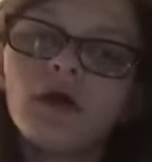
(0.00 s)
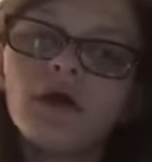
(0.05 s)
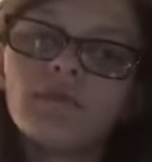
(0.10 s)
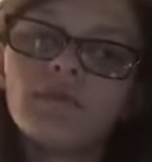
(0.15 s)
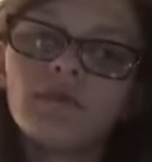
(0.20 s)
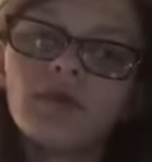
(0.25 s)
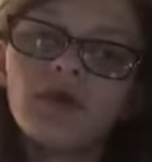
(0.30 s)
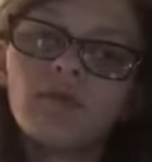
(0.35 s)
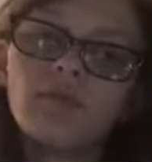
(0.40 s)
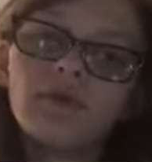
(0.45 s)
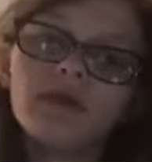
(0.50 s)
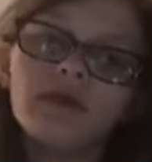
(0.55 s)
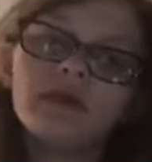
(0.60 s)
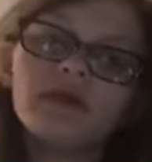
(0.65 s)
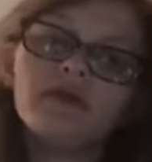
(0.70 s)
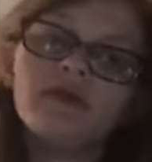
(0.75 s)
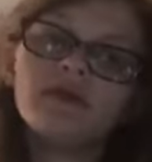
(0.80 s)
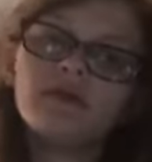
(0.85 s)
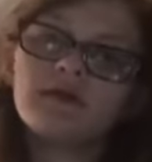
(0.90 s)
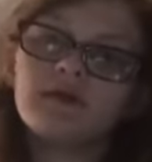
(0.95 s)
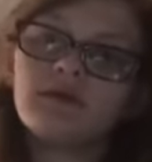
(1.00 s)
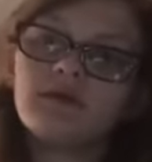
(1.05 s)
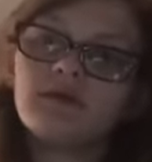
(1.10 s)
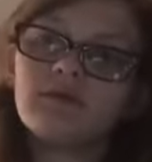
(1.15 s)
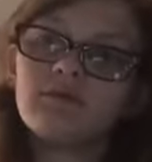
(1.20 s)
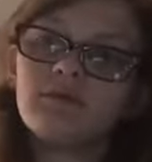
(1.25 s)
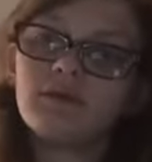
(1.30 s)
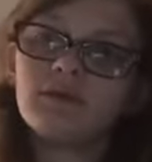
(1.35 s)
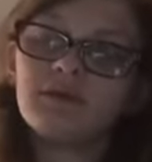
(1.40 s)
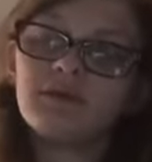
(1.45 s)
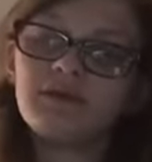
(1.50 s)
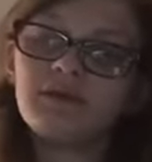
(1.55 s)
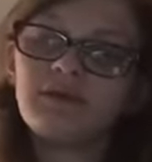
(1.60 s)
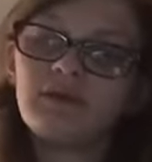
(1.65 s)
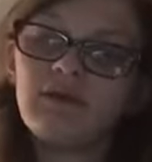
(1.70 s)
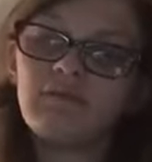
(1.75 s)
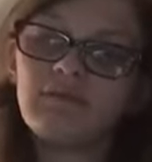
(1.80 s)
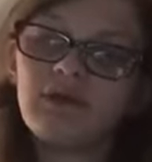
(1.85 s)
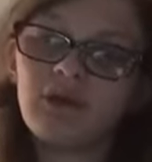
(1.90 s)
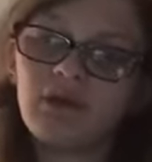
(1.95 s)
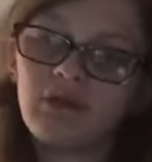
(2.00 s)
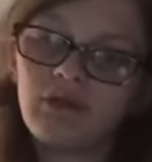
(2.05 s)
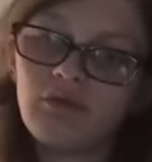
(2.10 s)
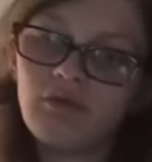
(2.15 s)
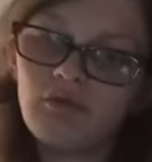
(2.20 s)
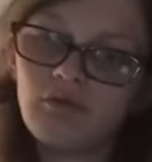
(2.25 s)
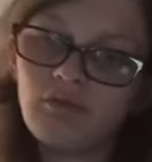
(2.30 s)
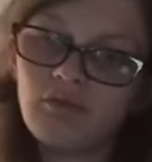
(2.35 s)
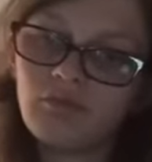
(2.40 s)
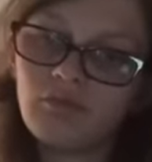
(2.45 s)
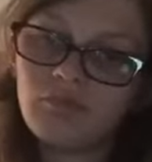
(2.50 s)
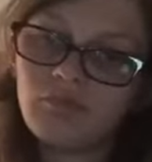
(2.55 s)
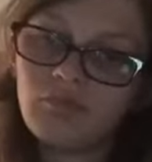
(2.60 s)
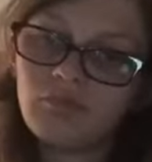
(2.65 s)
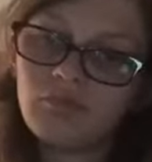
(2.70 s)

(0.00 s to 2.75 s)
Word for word: I'm gonna be, which I've gotta go,